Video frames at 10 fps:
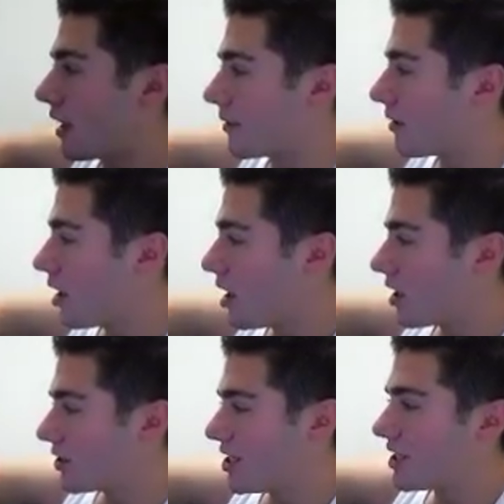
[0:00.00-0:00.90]
And,
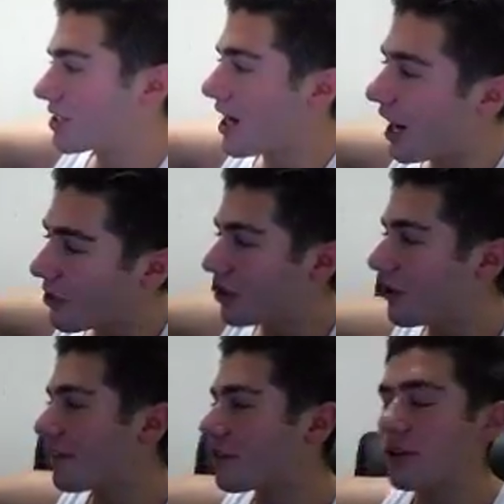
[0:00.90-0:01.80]
geez, Kyle, you
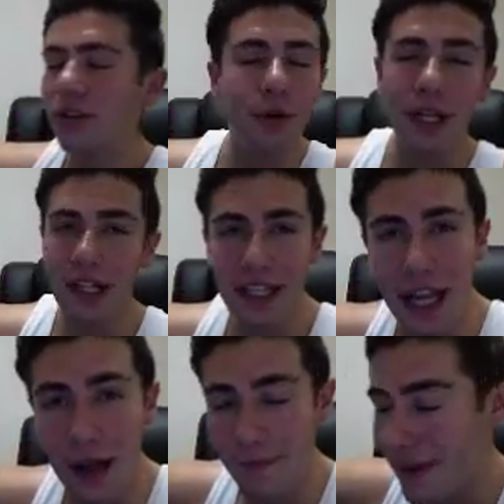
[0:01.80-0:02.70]
don't have to donate like
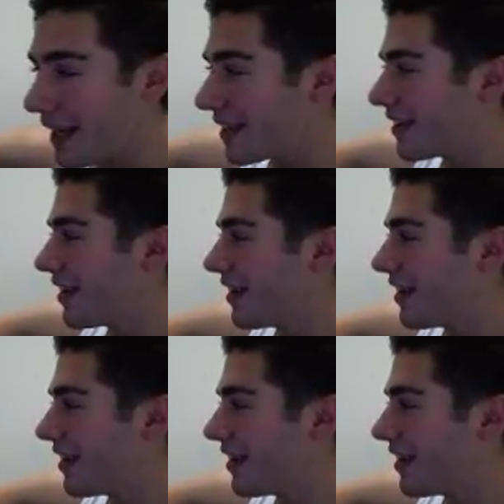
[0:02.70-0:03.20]
that, man.